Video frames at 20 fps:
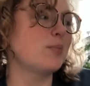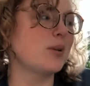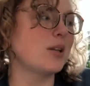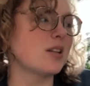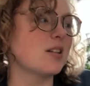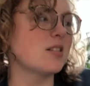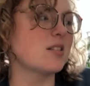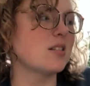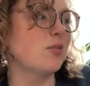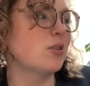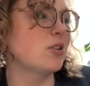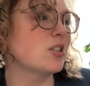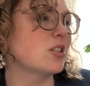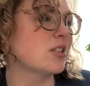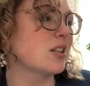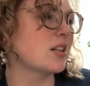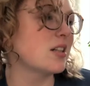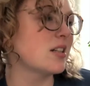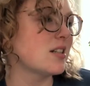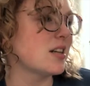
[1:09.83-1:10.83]
because we're
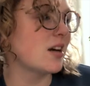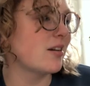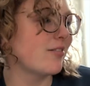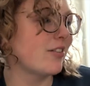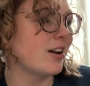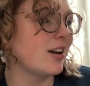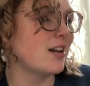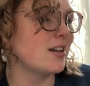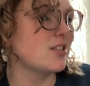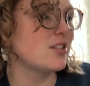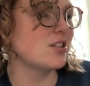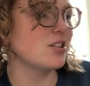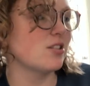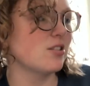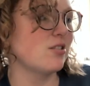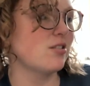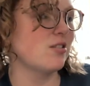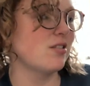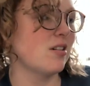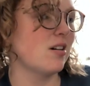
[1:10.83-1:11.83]
just gonna dive right
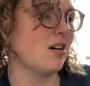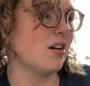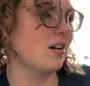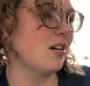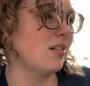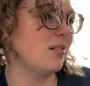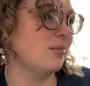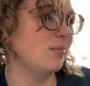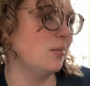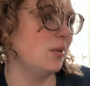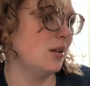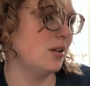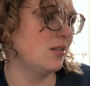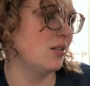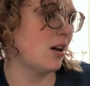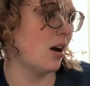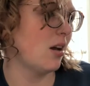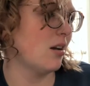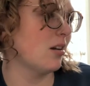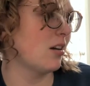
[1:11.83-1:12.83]
into a
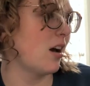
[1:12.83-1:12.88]
ton of